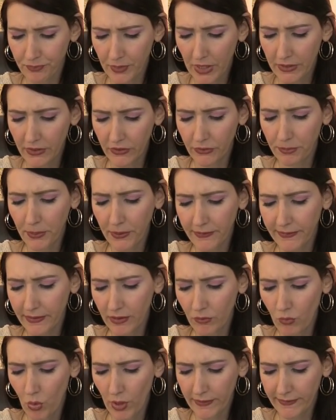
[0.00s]
this
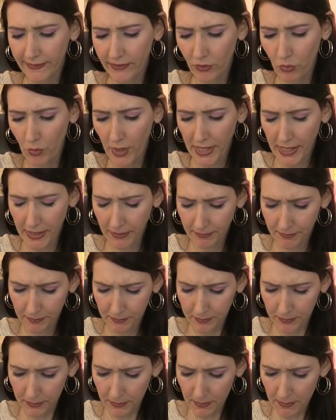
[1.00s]
person wants to wait
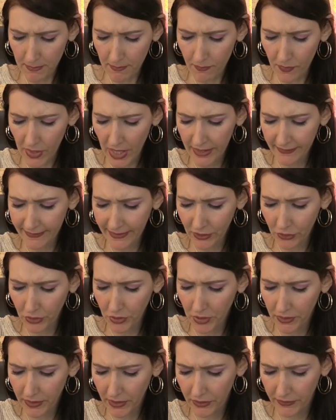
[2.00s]

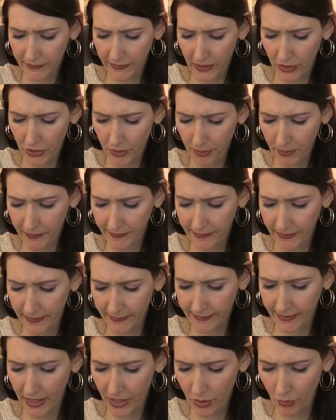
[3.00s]
until there's another person that's
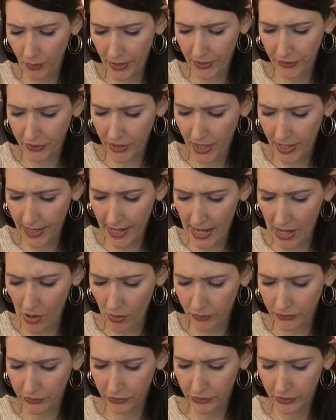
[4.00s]
cut away or cut
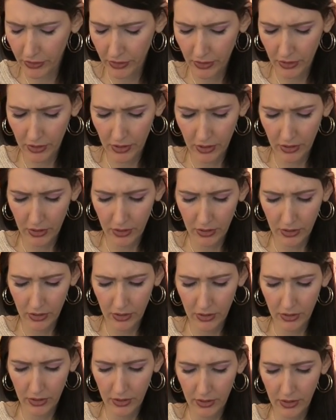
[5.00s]
out
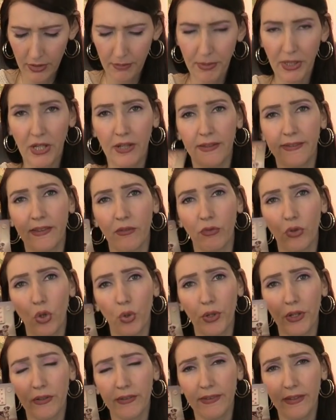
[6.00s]
because of
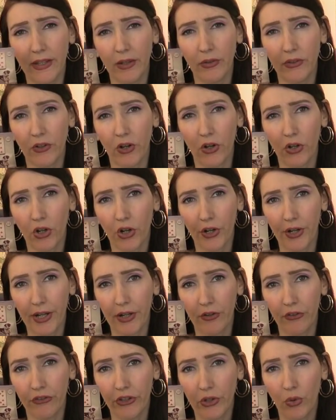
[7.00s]
loyalty, doll card
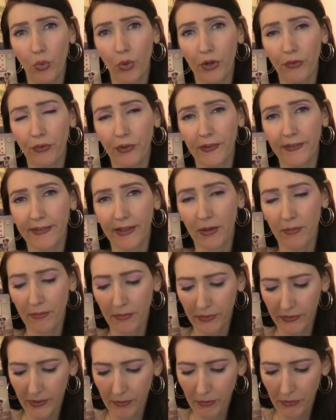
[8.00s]
energy. Or for some
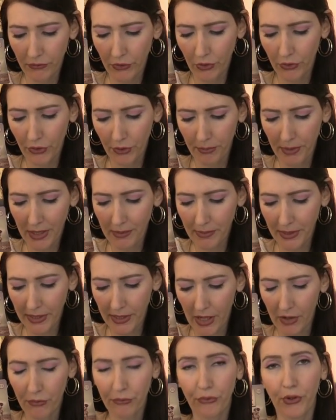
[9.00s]
of you, there may be
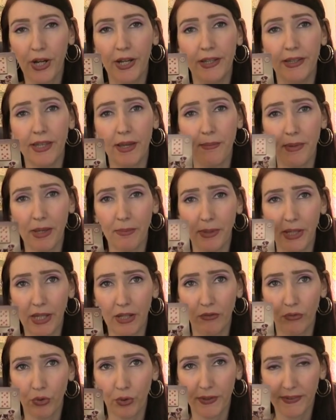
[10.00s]
a friend that may be
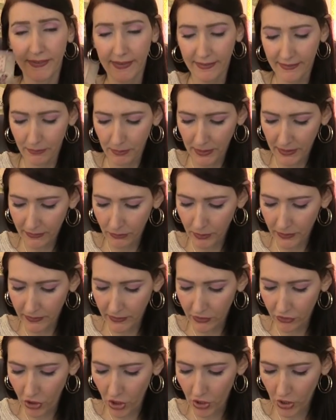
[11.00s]
influences because we have
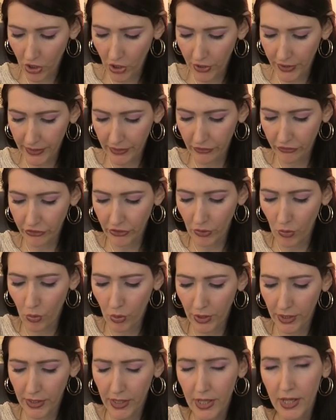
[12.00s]
doll card energy.
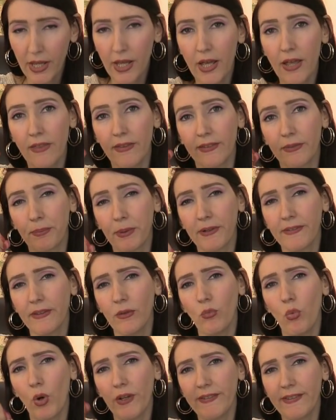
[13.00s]
Or this
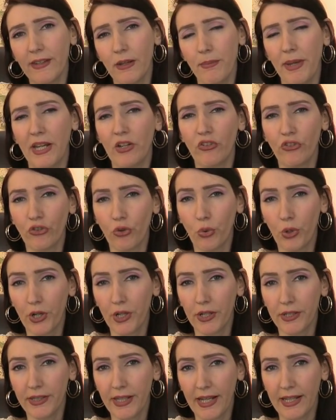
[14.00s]
person wants to make
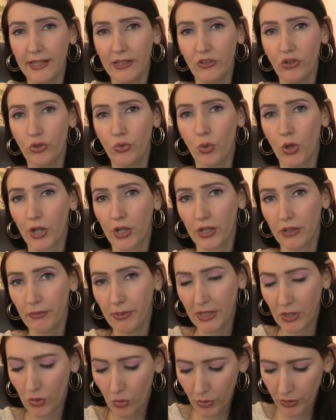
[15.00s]
sure that you are going to be
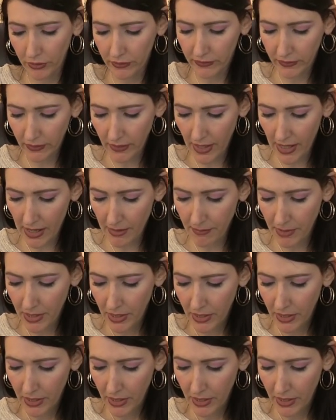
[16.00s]
loyal to them.